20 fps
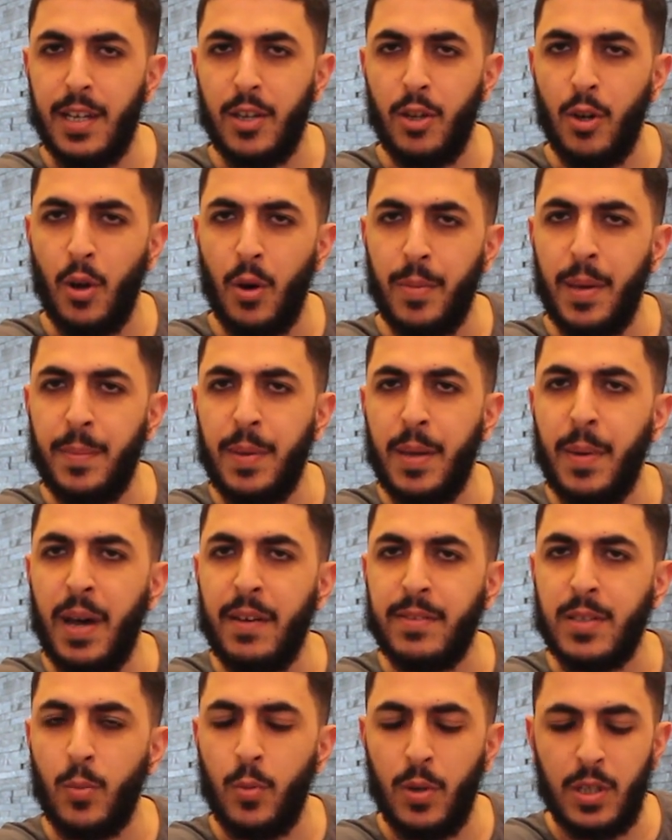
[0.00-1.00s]
You know, maybe he might
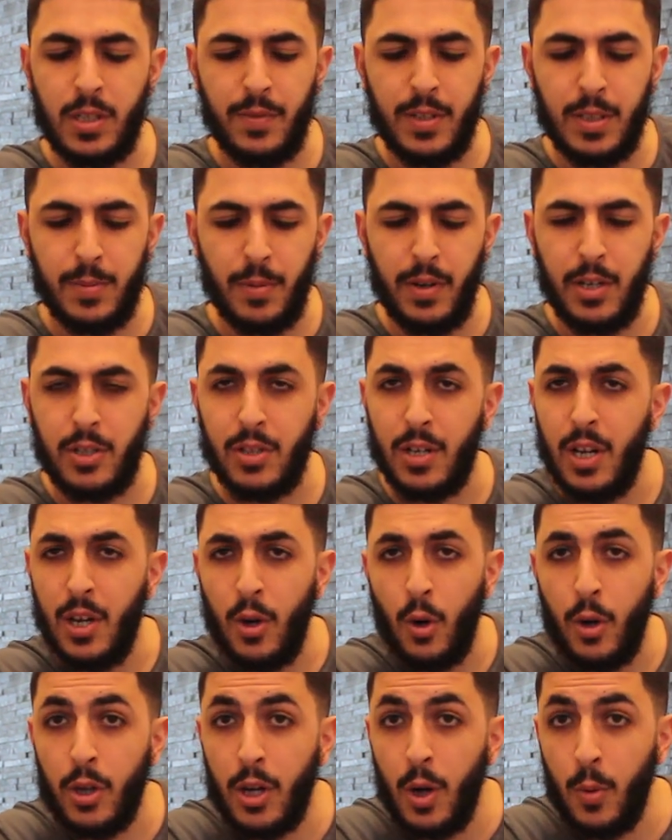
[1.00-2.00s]
have some words of inspiration.
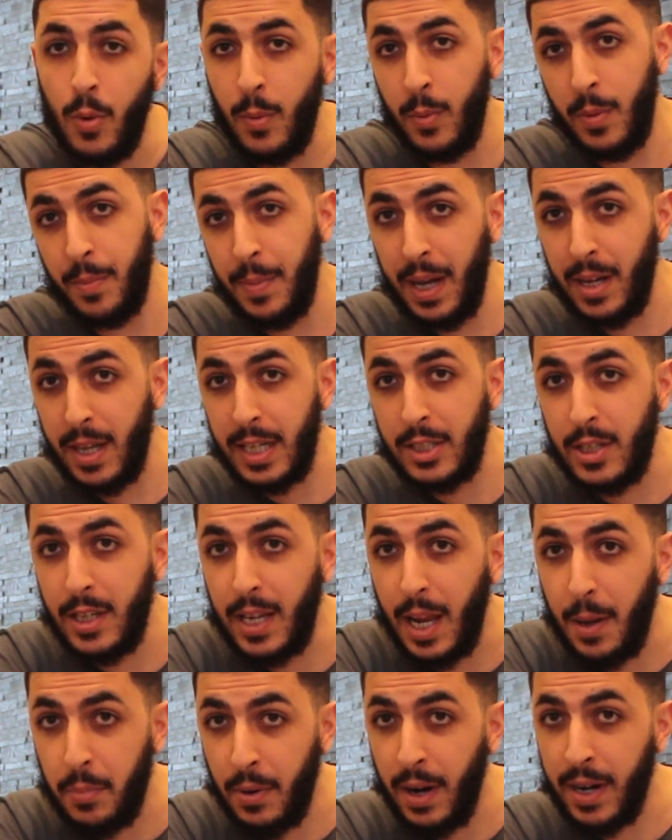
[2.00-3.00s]
Or you know what? We might
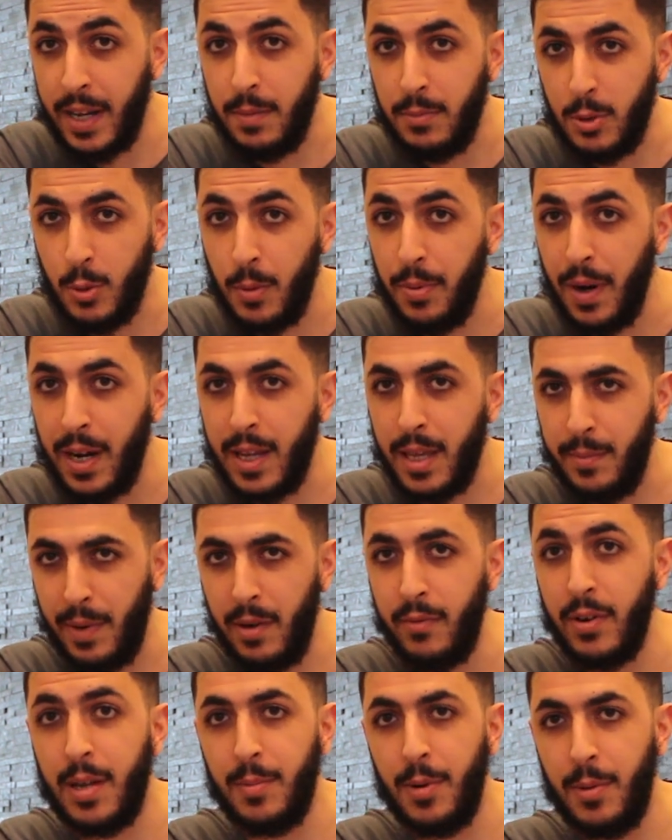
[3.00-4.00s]
actually like prank him. Should we prank him?
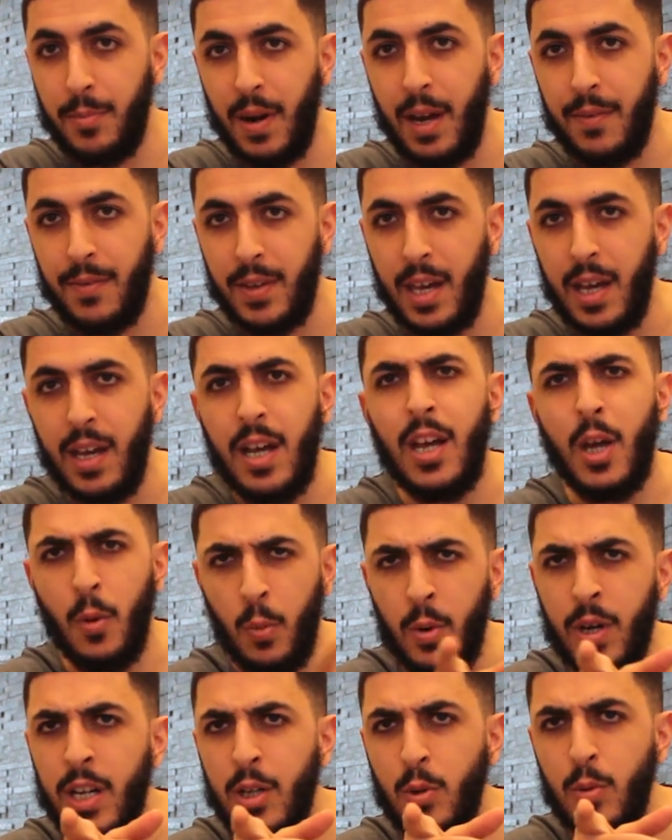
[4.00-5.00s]
I'll ring him on private, yeah?
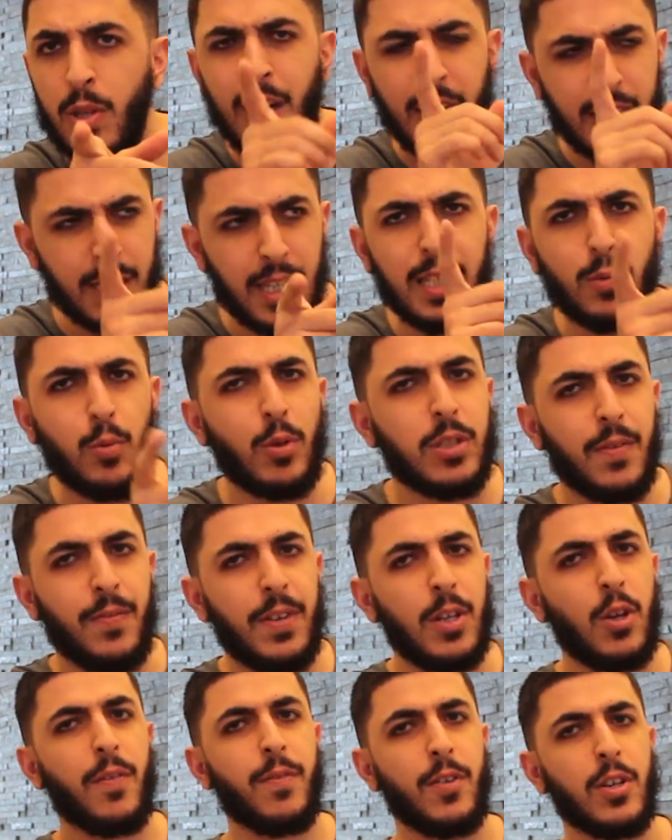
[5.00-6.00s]
We're going to do that. Let's, let's watch the
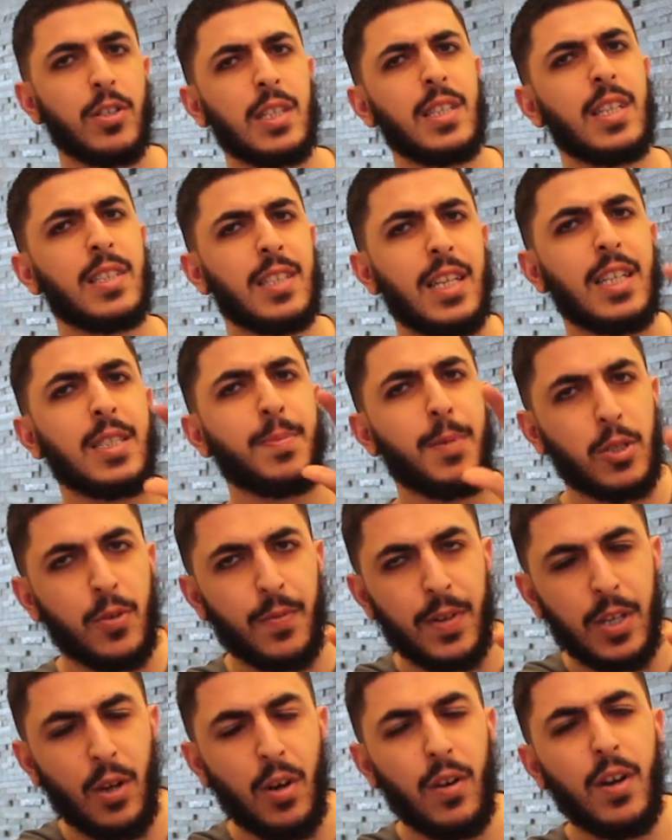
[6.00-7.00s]
video first. Yeah? This is a
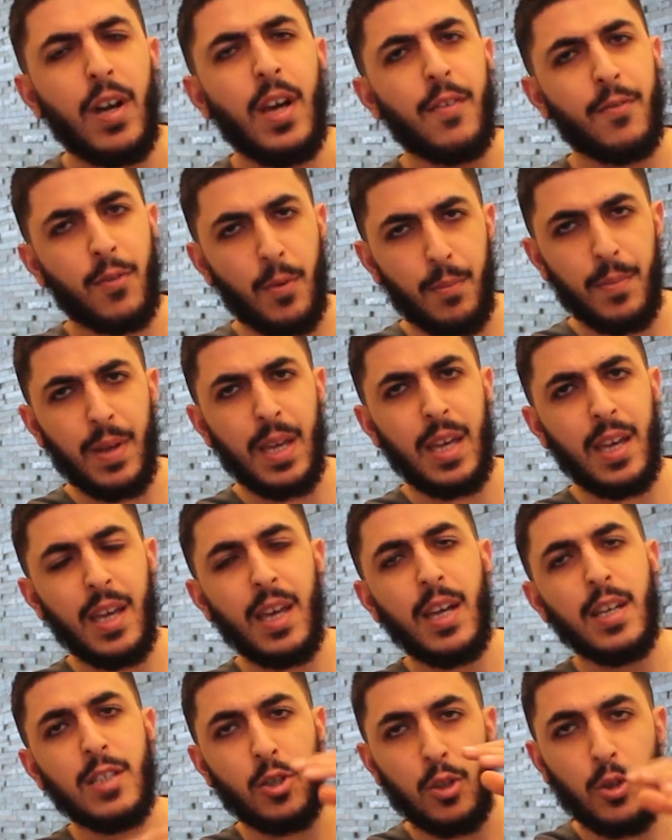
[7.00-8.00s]
special video from
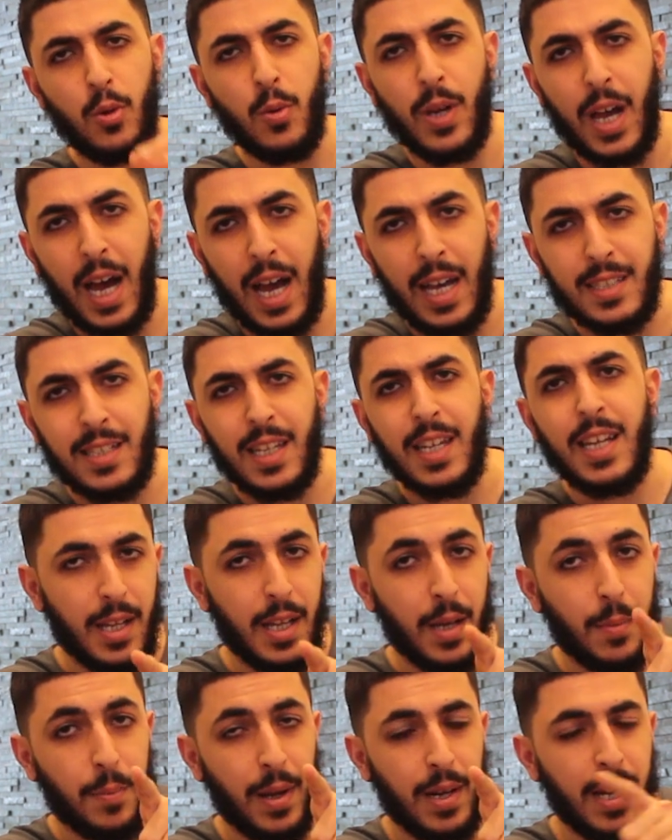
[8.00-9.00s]
me to you guys,
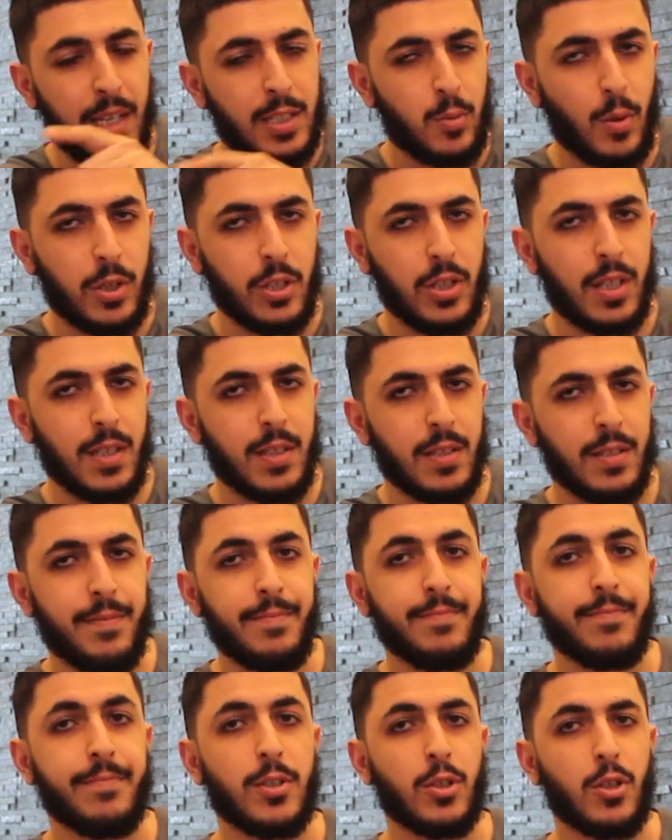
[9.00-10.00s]
but let's watch it.
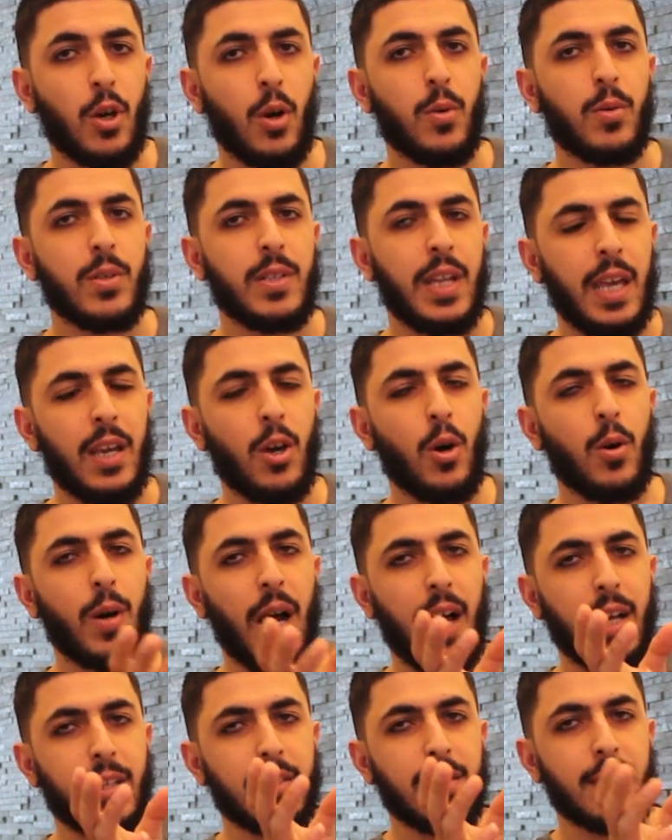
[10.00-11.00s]
So, there you go,
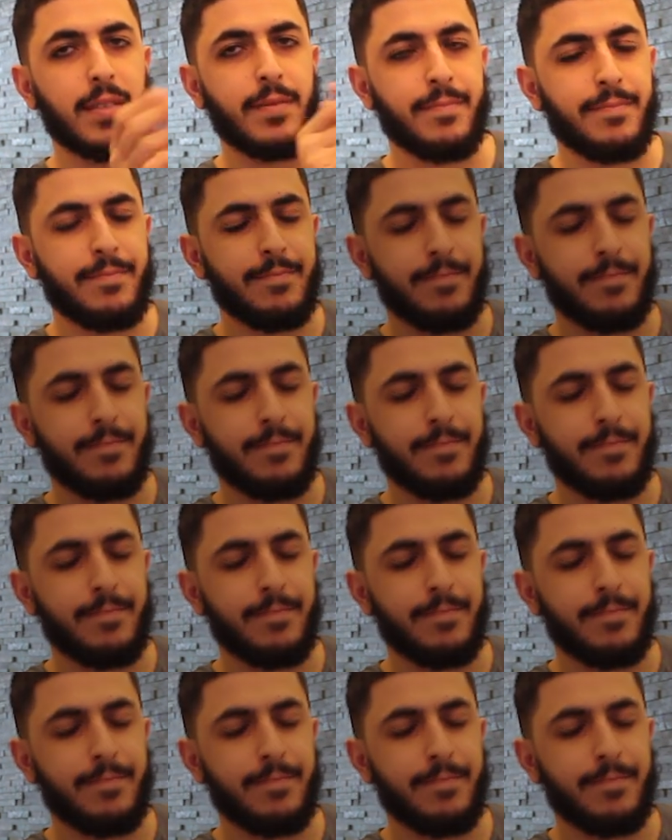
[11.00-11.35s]
guys.